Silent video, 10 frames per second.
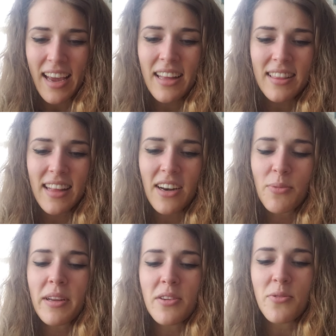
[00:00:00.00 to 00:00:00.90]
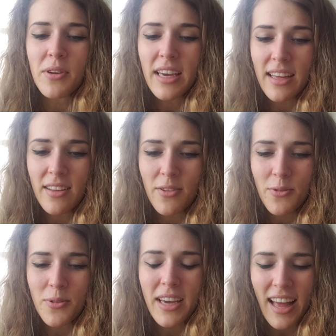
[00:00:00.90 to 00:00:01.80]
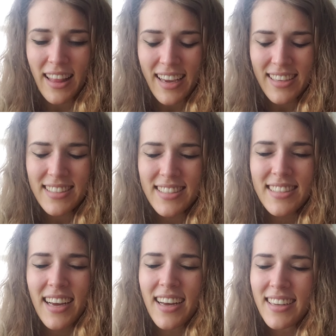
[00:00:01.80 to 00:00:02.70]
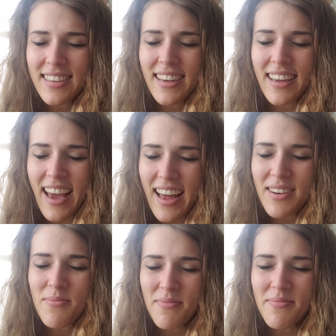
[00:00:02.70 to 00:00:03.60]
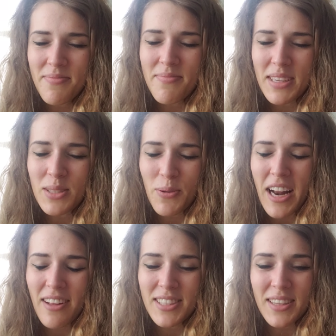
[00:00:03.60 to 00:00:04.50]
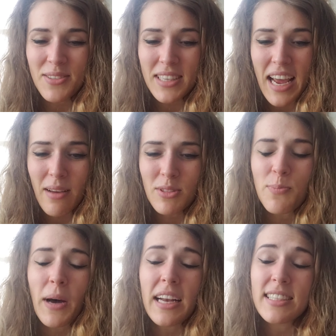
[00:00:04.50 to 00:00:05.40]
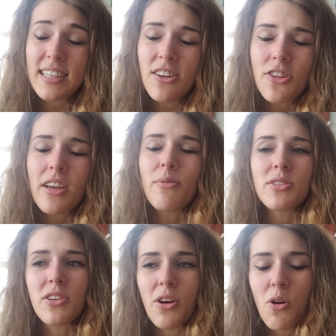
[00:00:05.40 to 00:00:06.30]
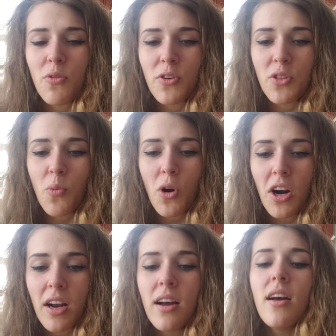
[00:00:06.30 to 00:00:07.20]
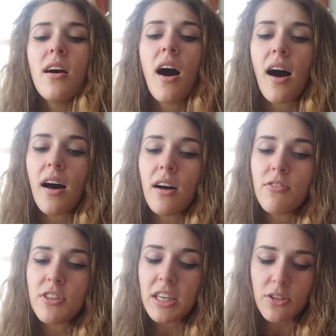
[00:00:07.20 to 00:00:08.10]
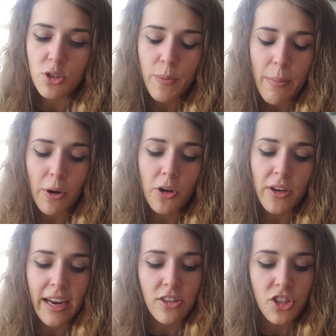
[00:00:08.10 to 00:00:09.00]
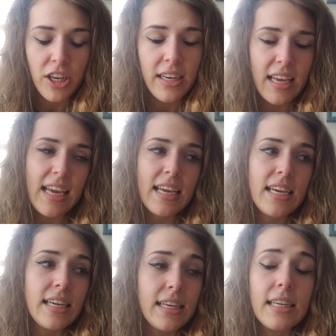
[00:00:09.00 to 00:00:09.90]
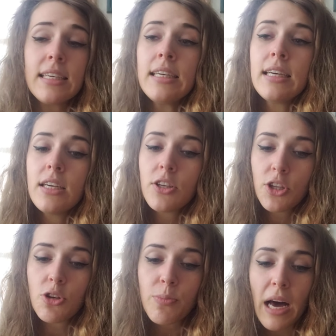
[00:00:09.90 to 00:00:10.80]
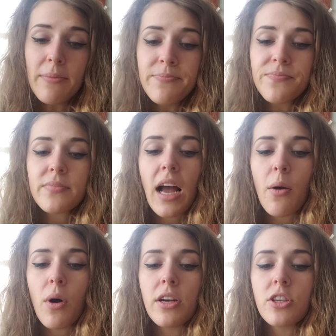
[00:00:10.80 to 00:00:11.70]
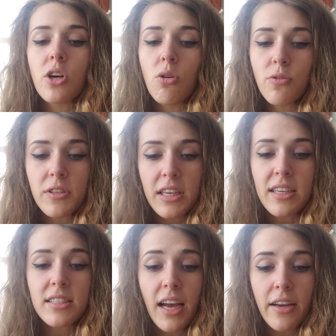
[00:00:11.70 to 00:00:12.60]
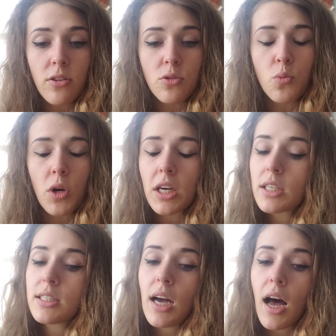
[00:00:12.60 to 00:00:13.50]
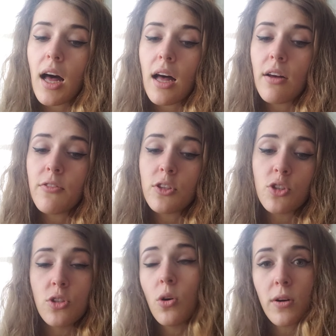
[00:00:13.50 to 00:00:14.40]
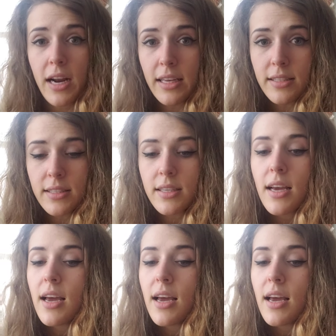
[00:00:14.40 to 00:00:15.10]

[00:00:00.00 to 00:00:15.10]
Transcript: Letterman Ukeles. Again, mispronouncing those names, but essentially I was going to go over the work of the newspaper creation in Cuba. I wanted to go over the untitled works of Doris.